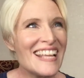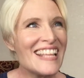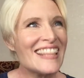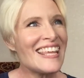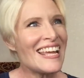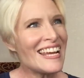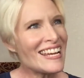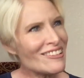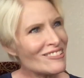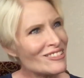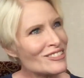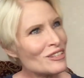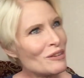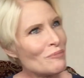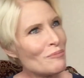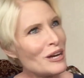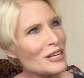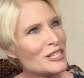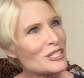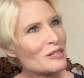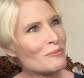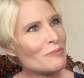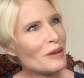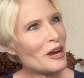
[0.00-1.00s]
Thank you so
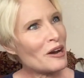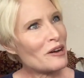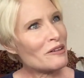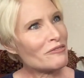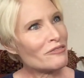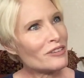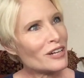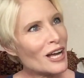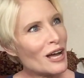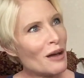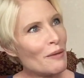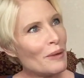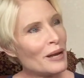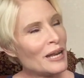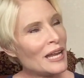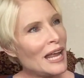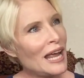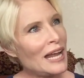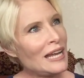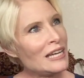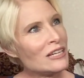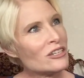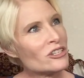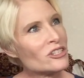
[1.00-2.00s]
much, Mara, for coming
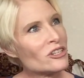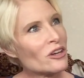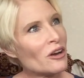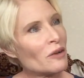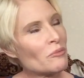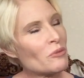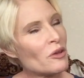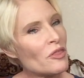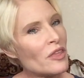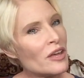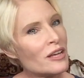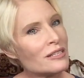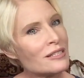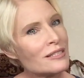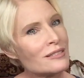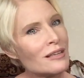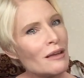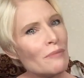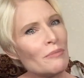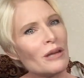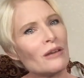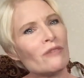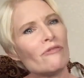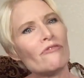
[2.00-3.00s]
in and sharing with us
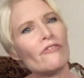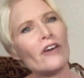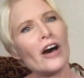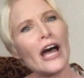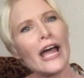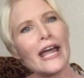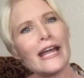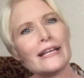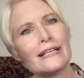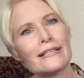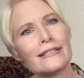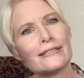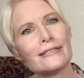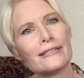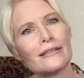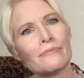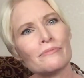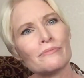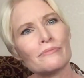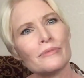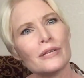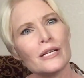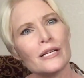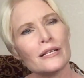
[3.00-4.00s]
some advice,
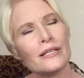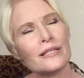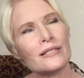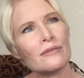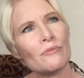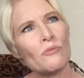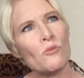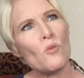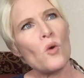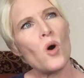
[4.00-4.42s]
some some